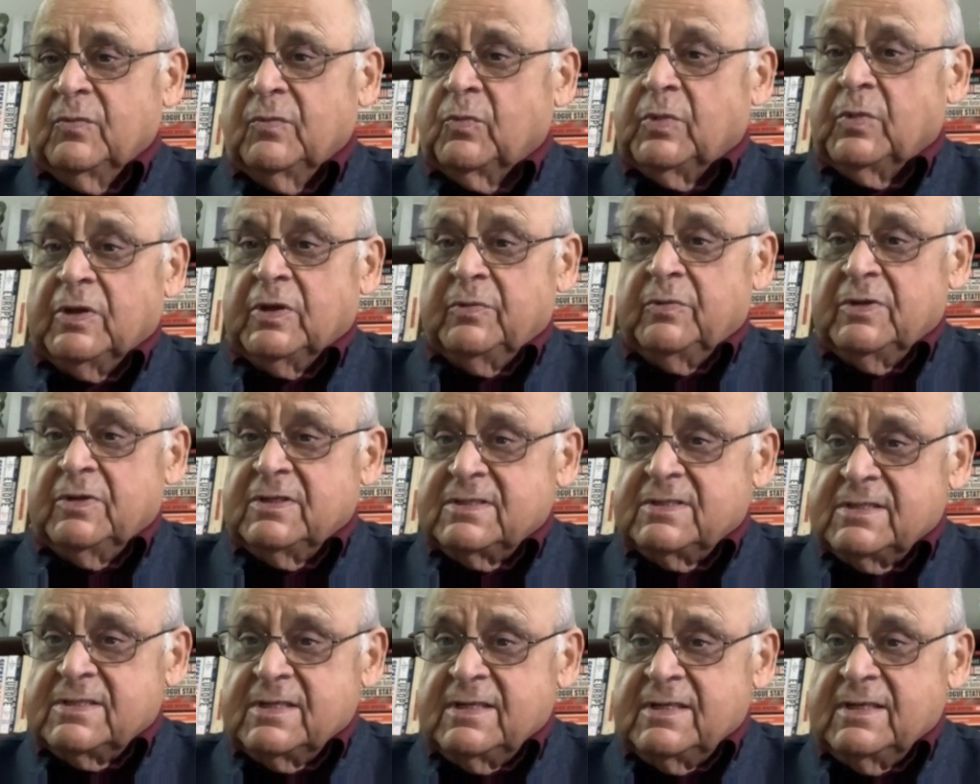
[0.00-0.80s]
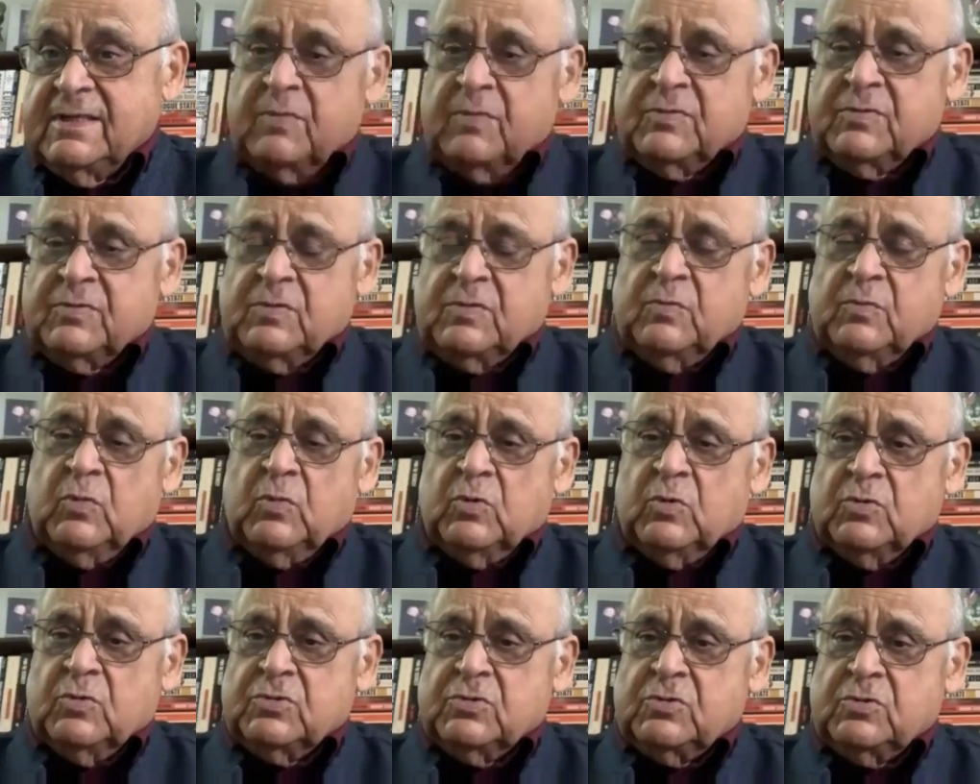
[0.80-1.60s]
BBC.
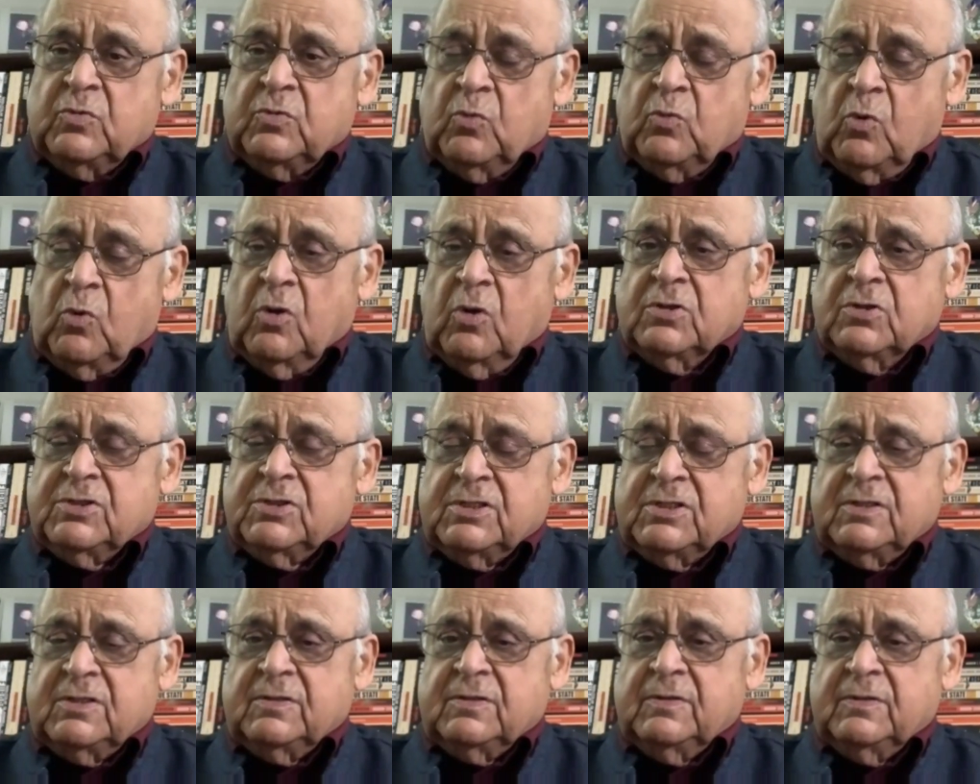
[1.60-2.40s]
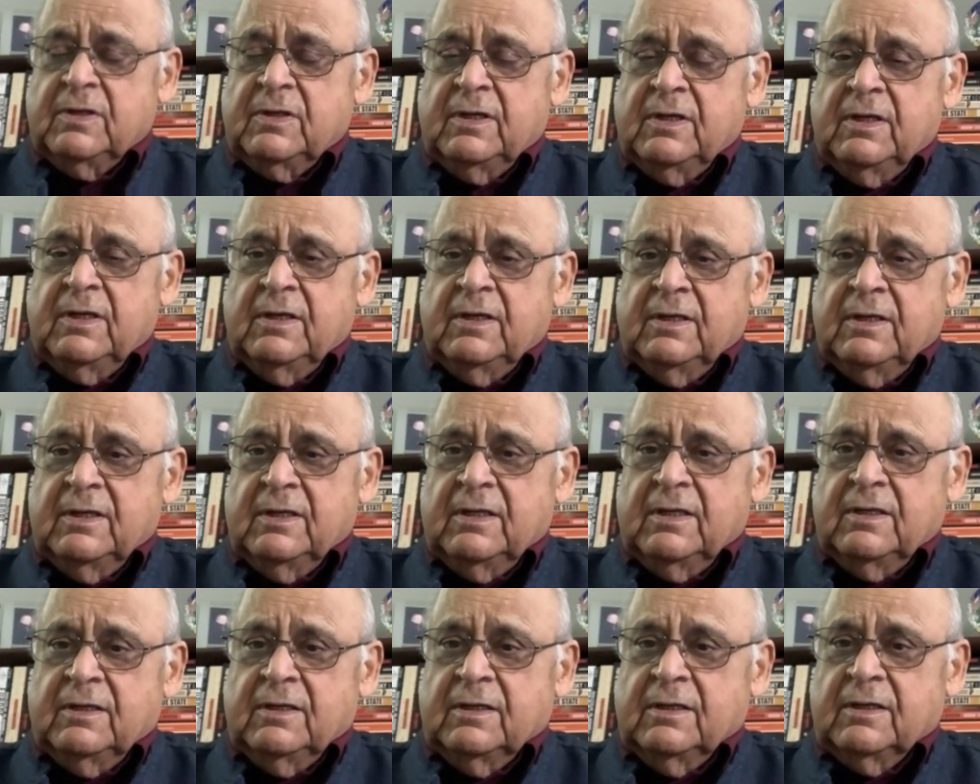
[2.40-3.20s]
BBC is perhaps the most watched
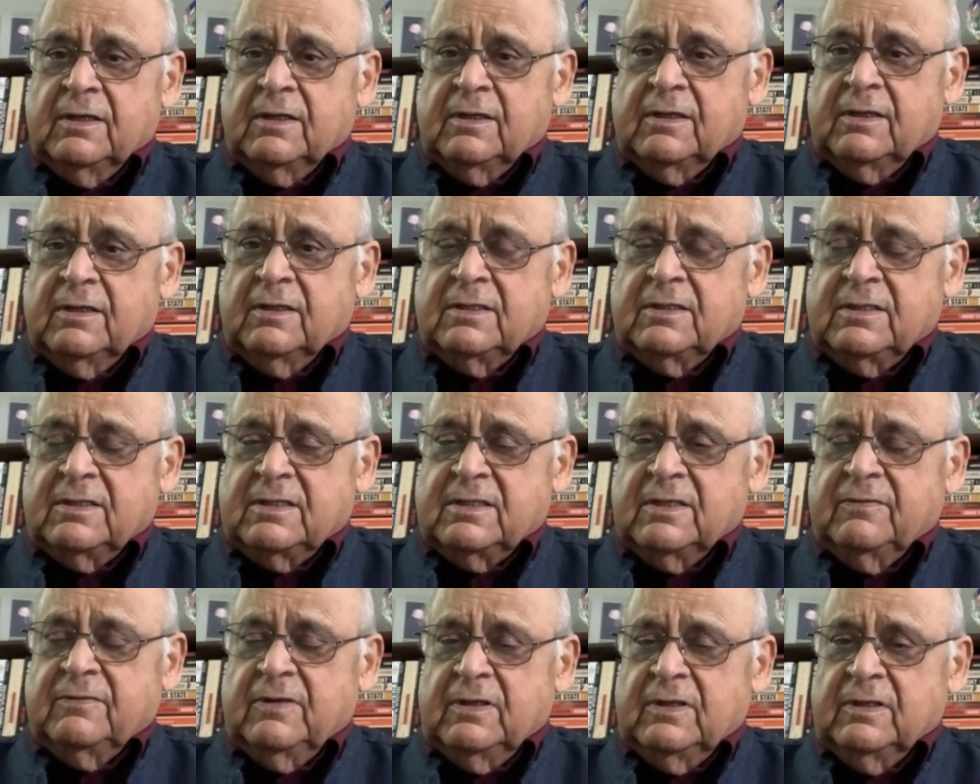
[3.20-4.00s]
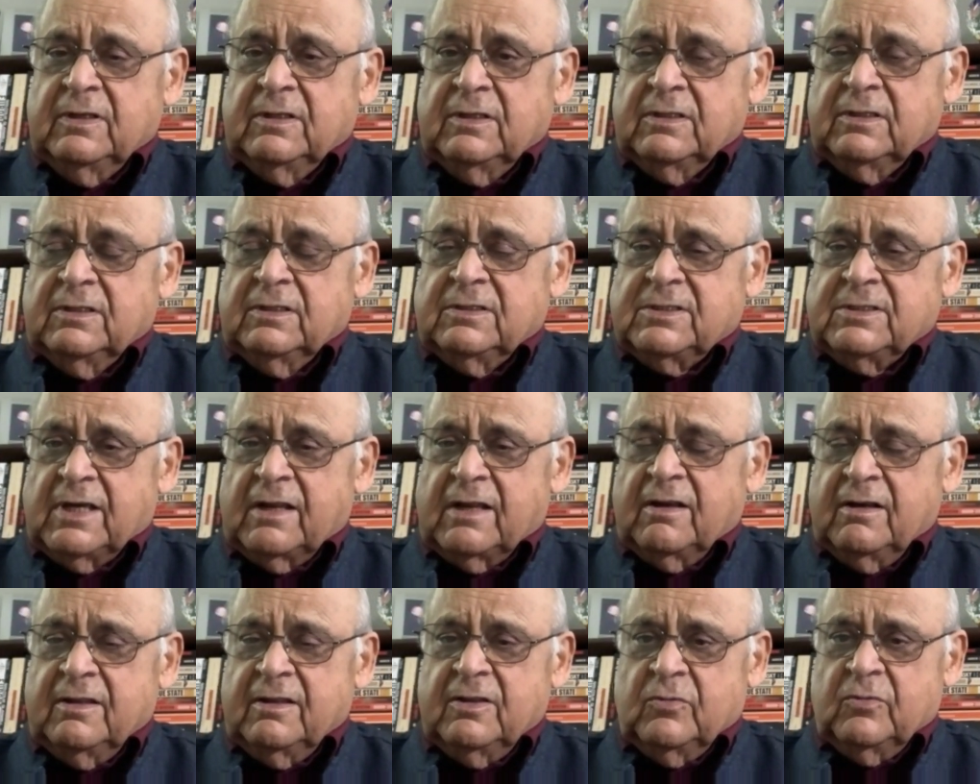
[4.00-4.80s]
TV channel in the
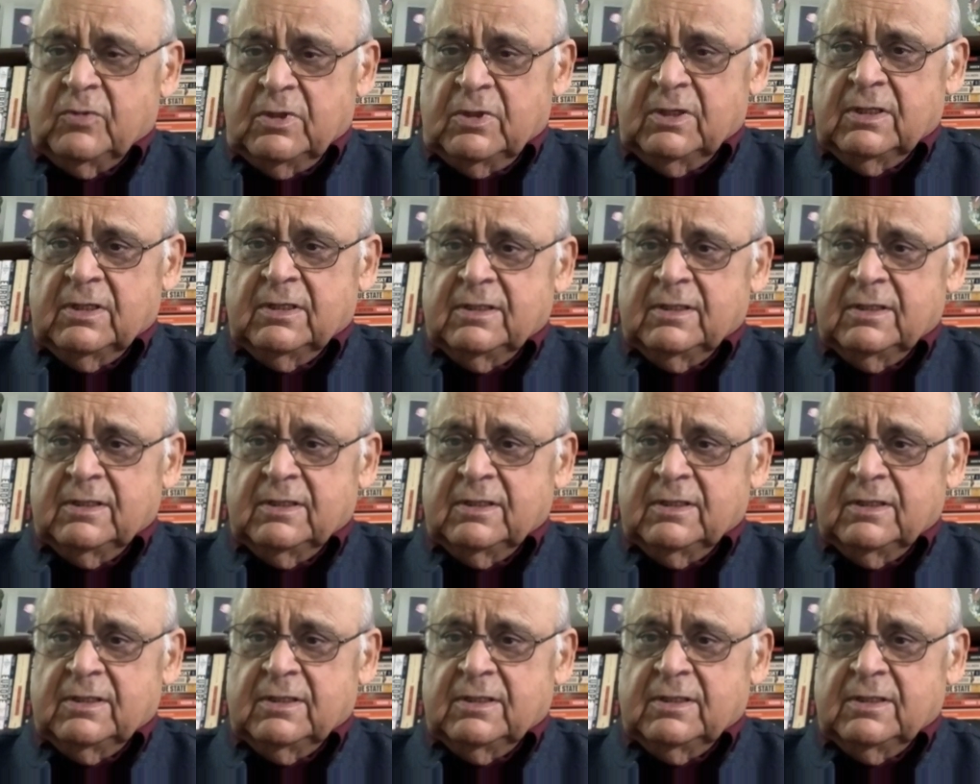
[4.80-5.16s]
world.